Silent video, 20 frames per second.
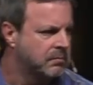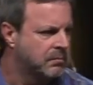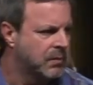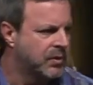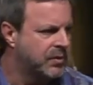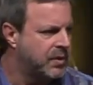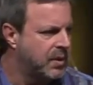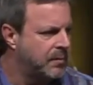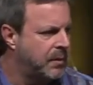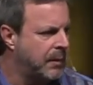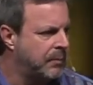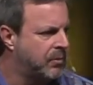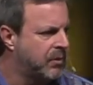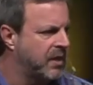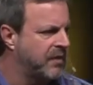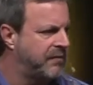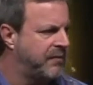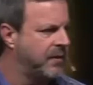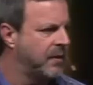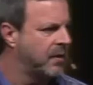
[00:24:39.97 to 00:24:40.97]
most of the
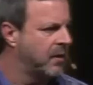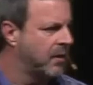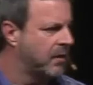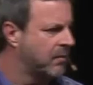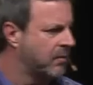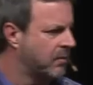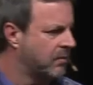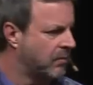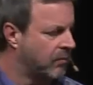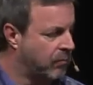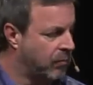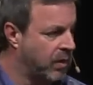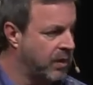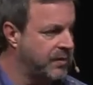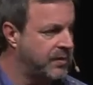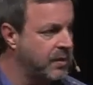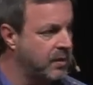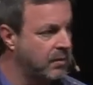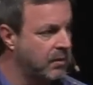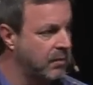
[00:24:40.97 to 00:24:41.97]
people I fear
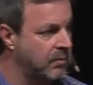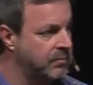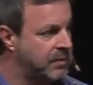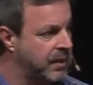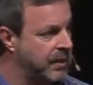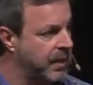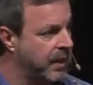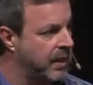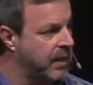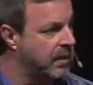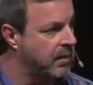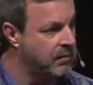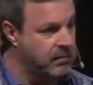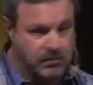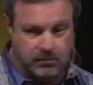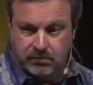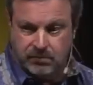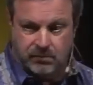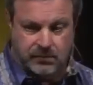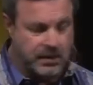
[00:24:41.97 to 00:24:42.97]
one's at home tonight
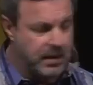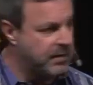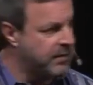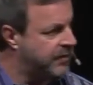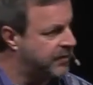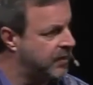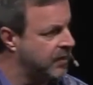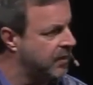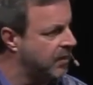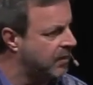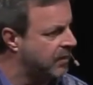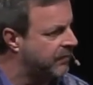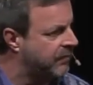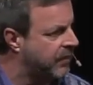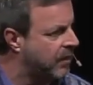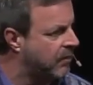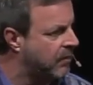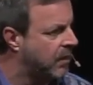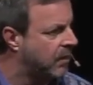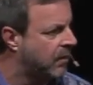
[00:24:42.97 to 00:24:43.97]
and the other's sitting in the
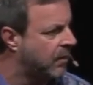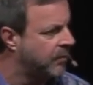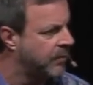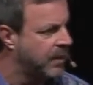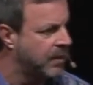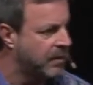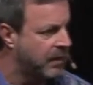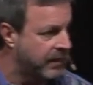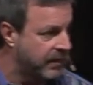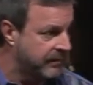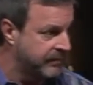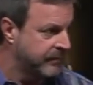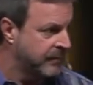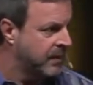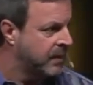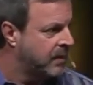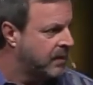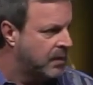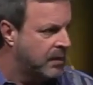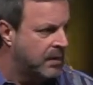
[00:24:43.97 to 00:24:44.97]
front row. I mean,
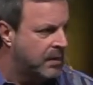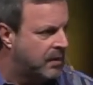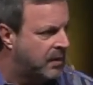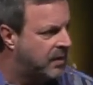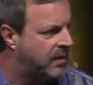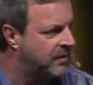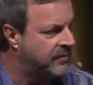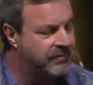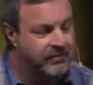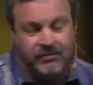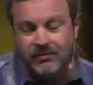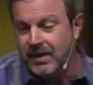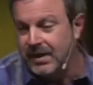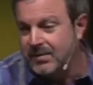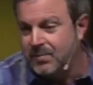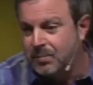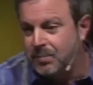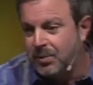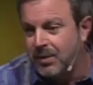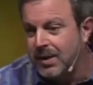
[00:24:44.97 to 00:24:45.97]

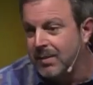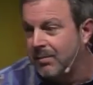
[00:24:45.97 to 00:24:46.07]
that's